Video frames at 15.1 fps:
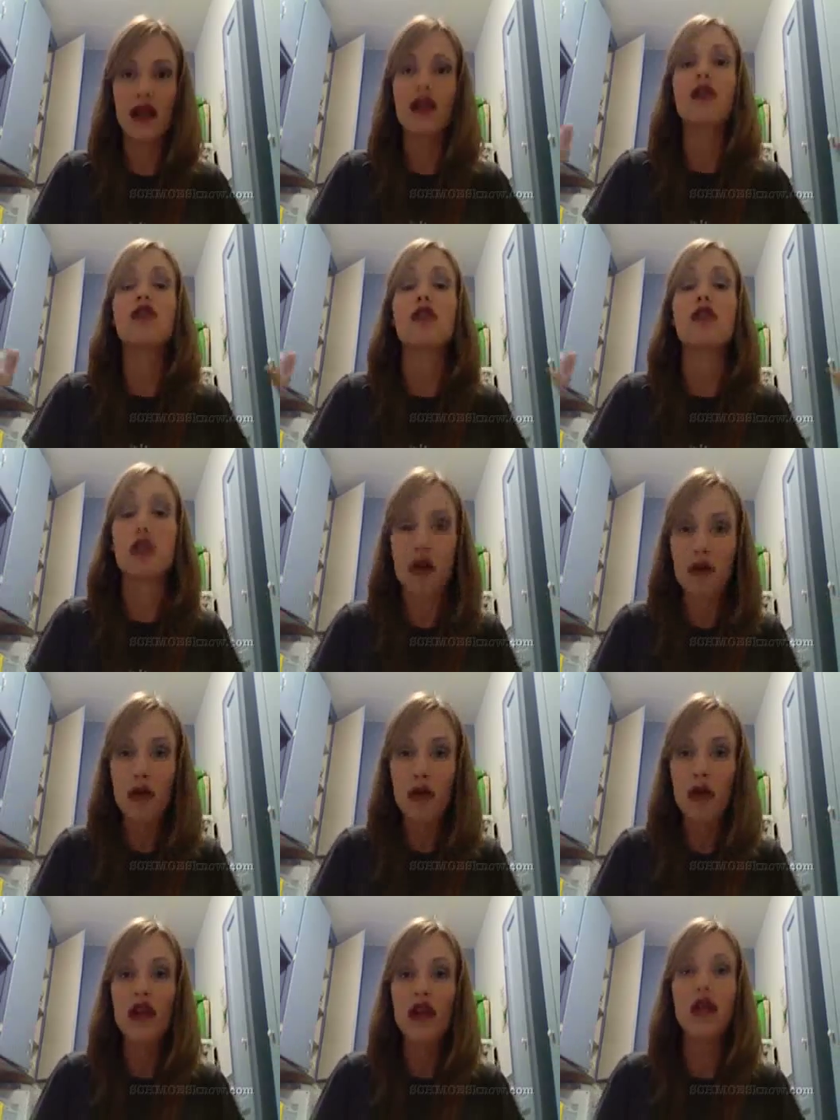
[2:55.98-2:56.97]
I think it's a
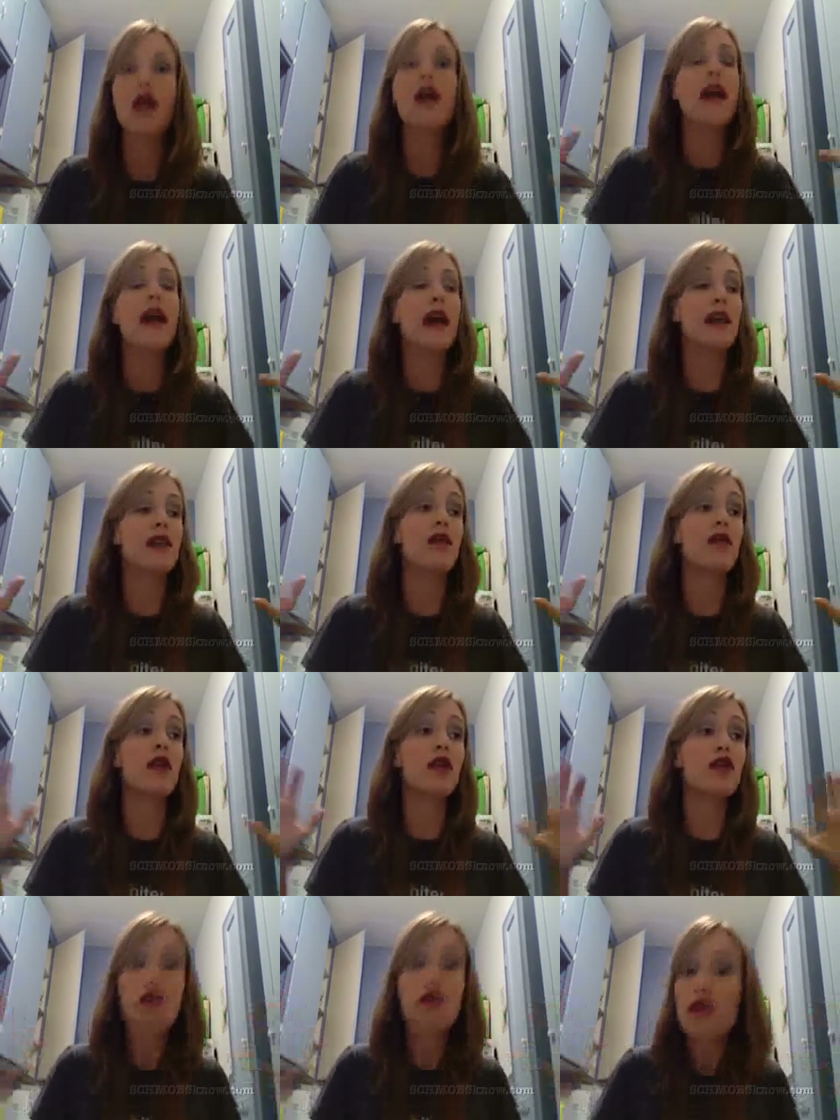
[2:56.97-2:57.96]
good movie. It's an
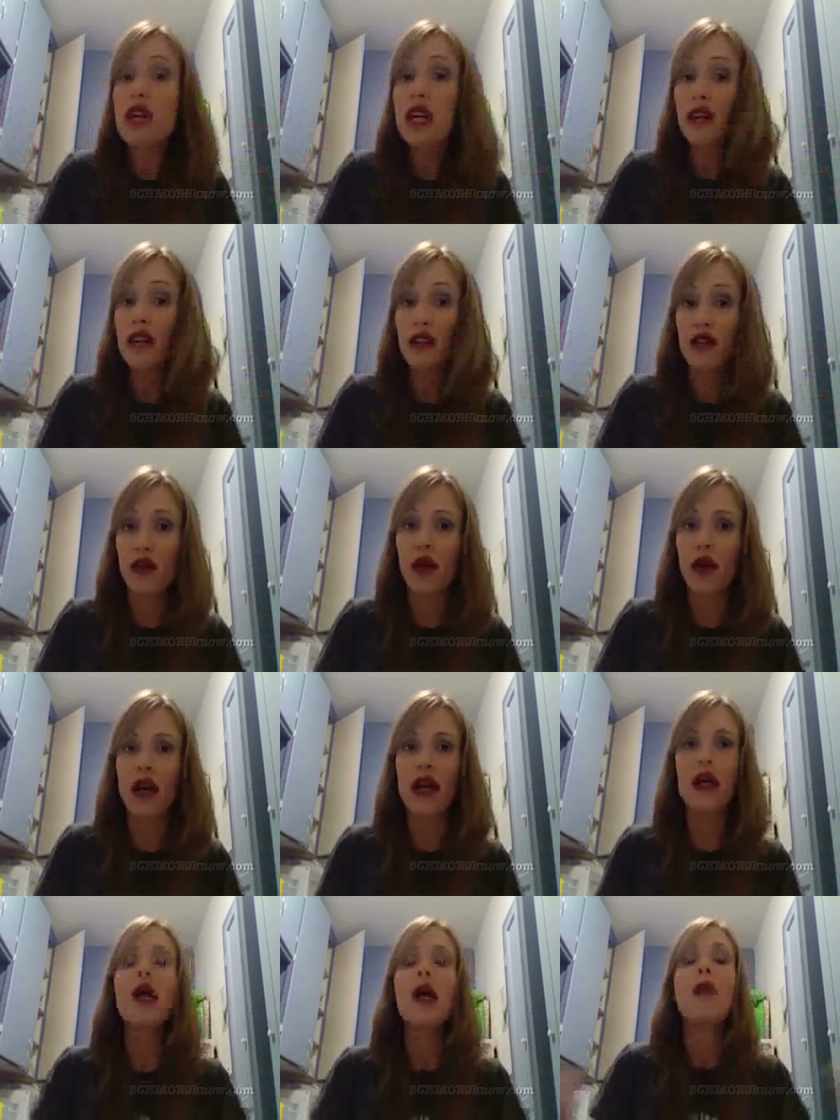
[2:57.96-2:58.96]
intriguing
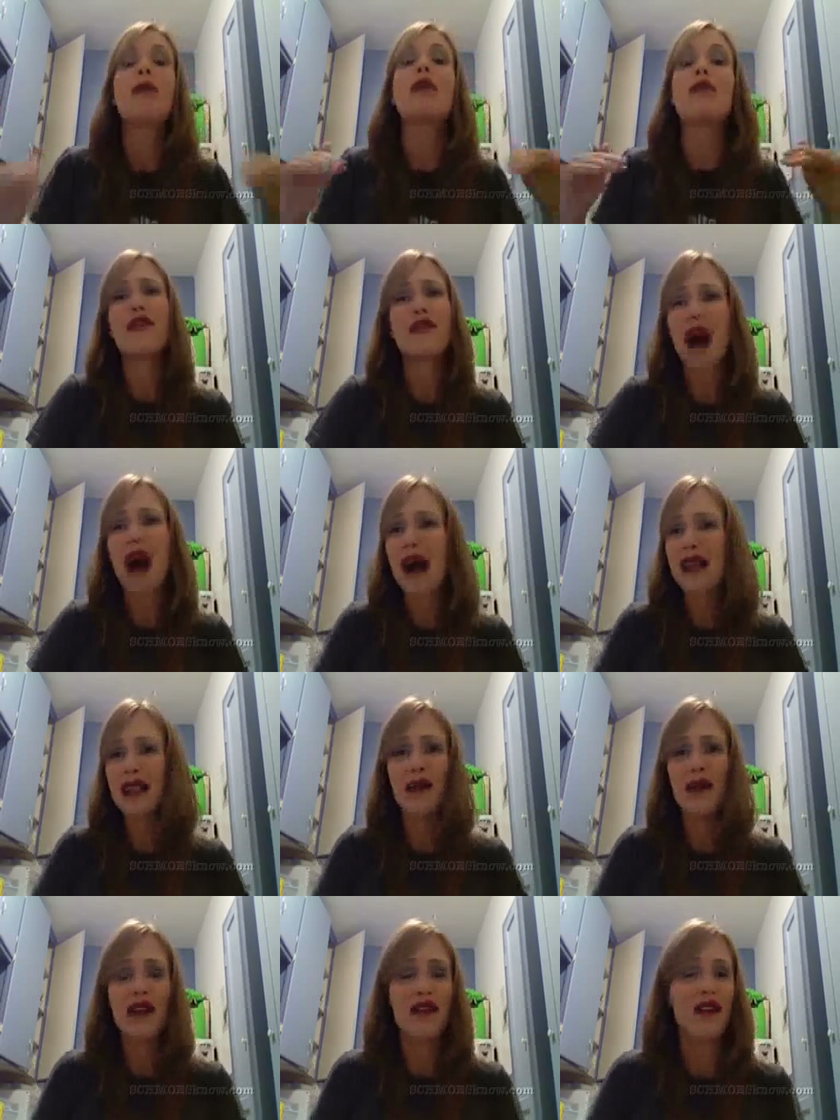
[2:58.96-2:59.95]
story, but if you're not
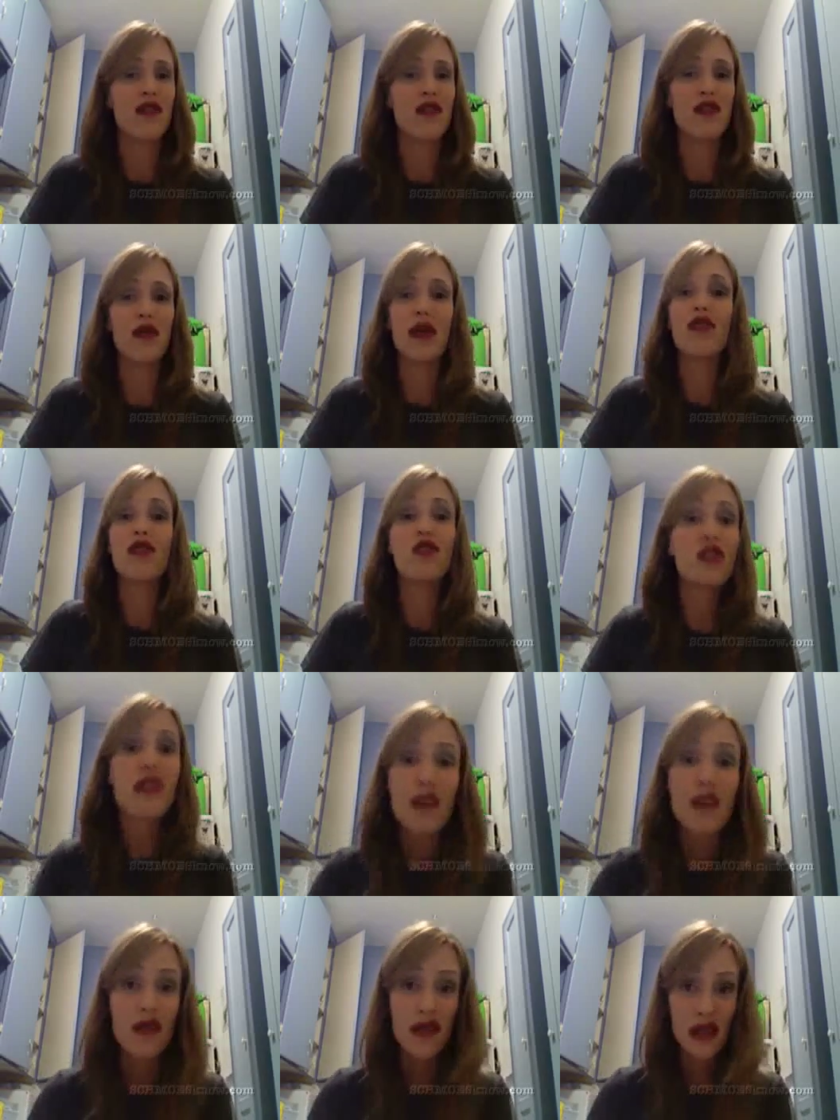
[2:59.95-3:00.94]
somebody that enjoyed
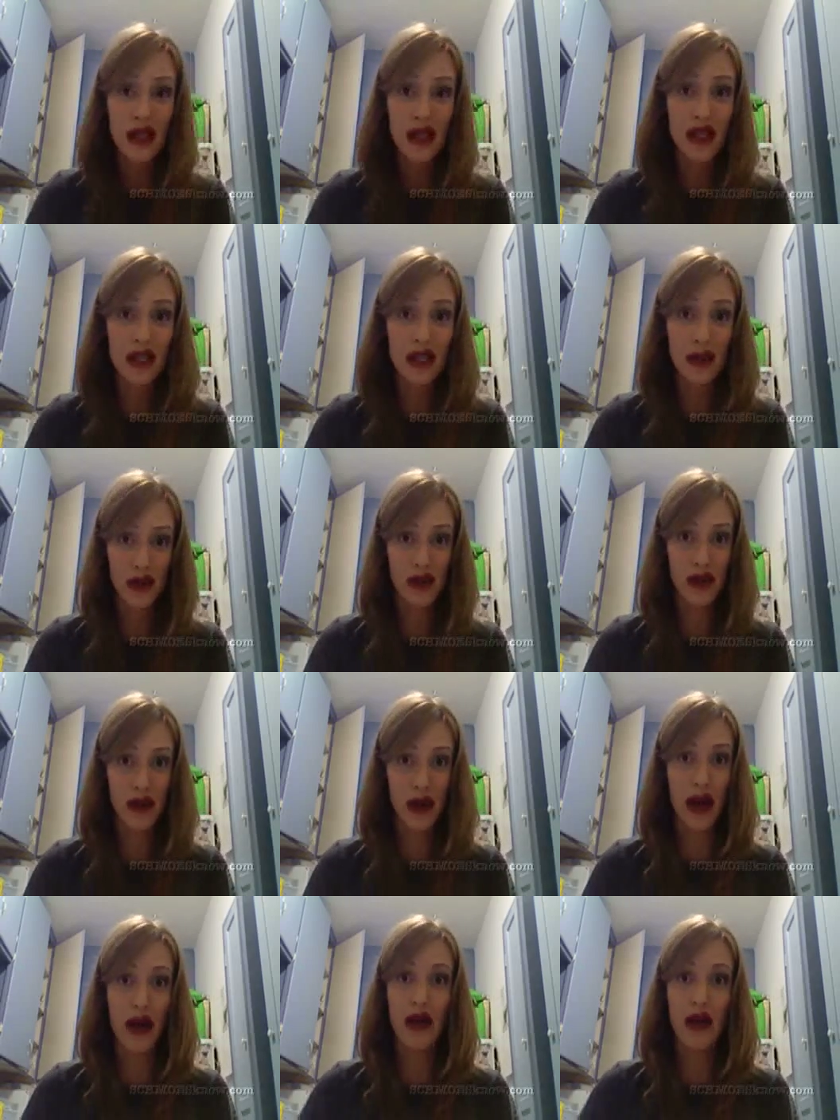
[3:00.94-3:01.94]
Schindler's List per
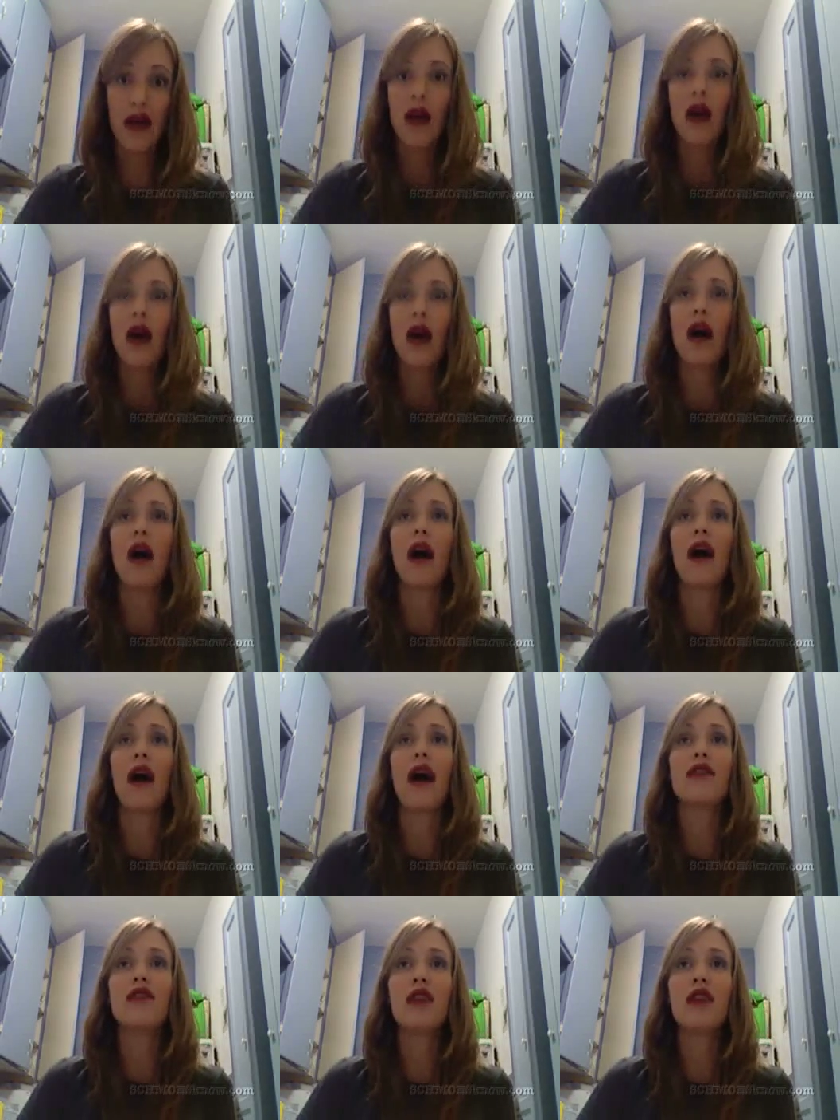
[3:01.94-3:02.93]
se,
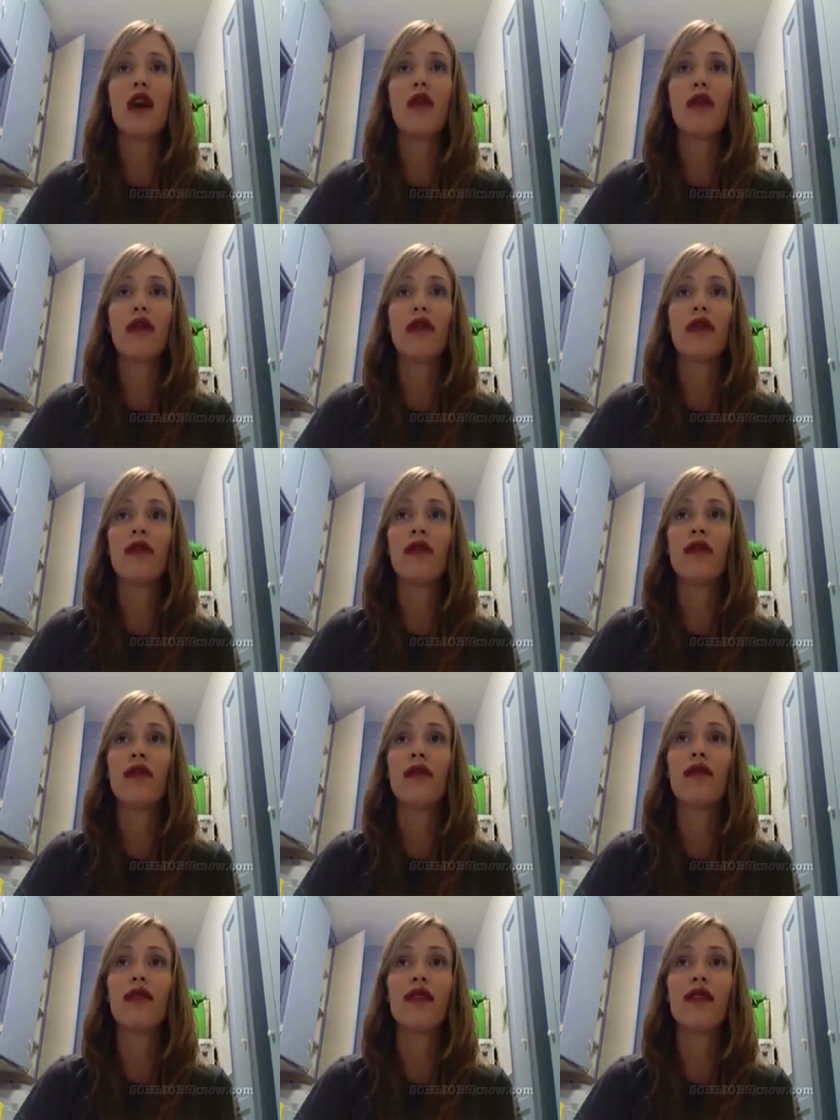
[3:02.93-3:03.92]
uh, I don't
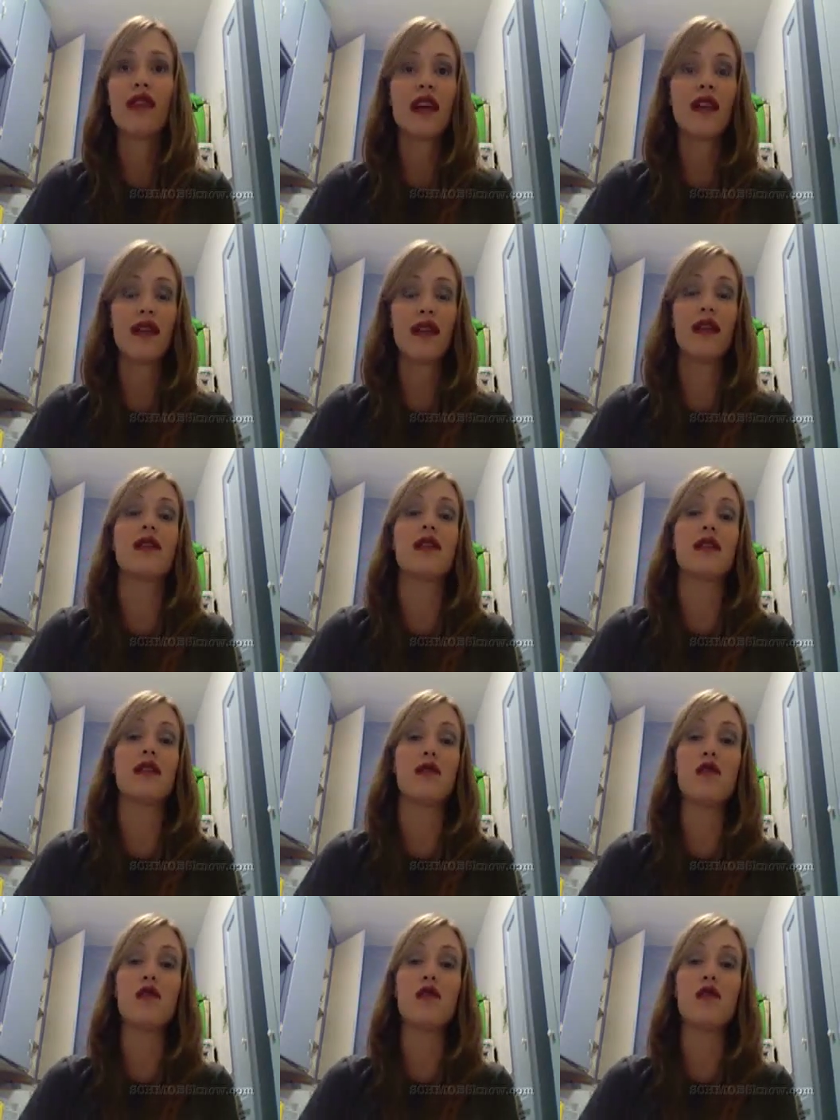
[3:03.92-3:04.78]
think this is